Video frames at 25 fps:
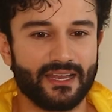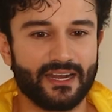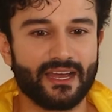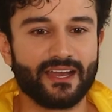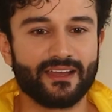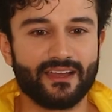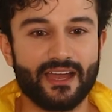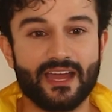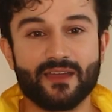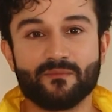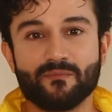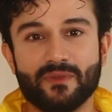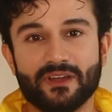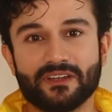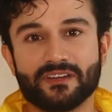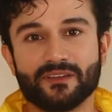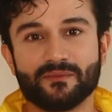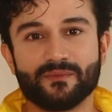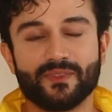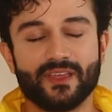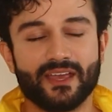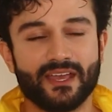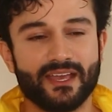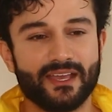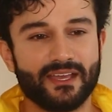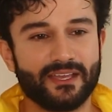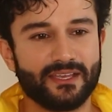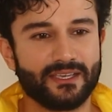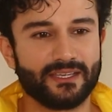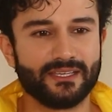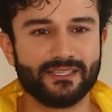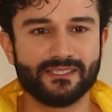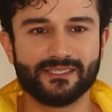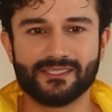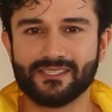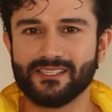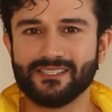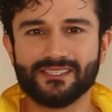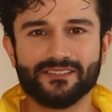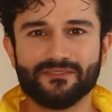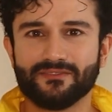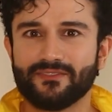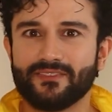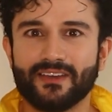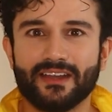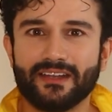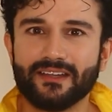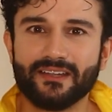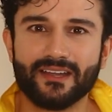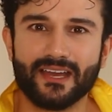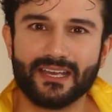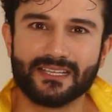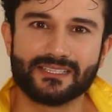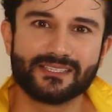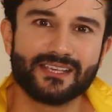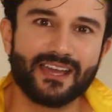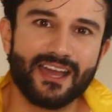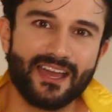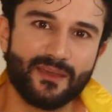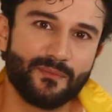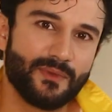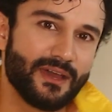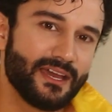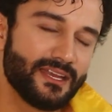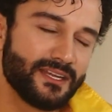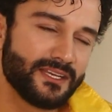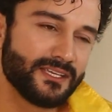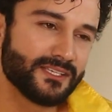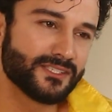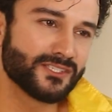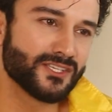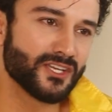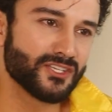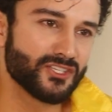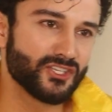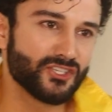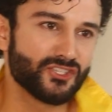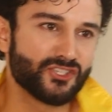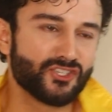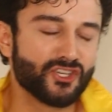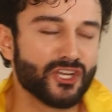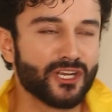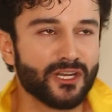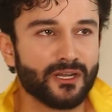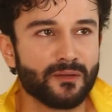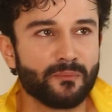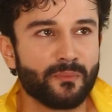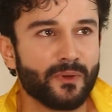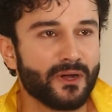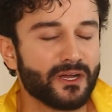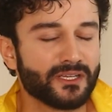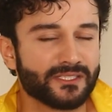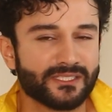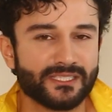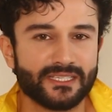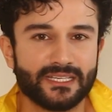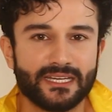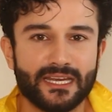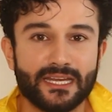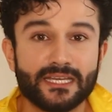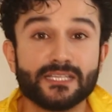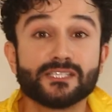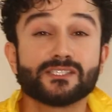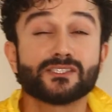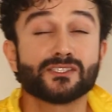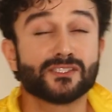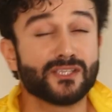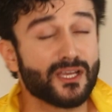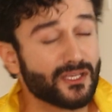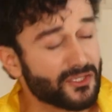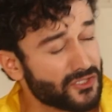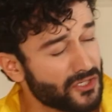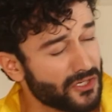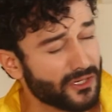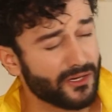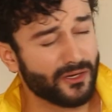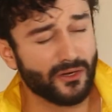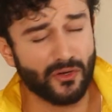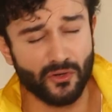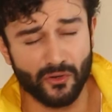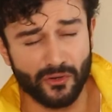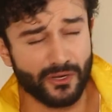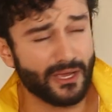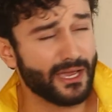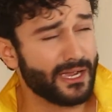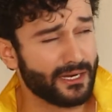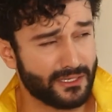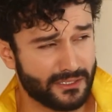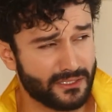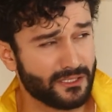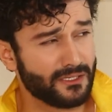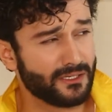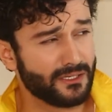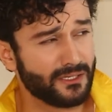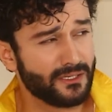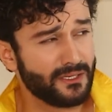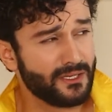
and I, I, met him there. He's, he's a very nice guy, man. He's such a chill person and he's such a good actor.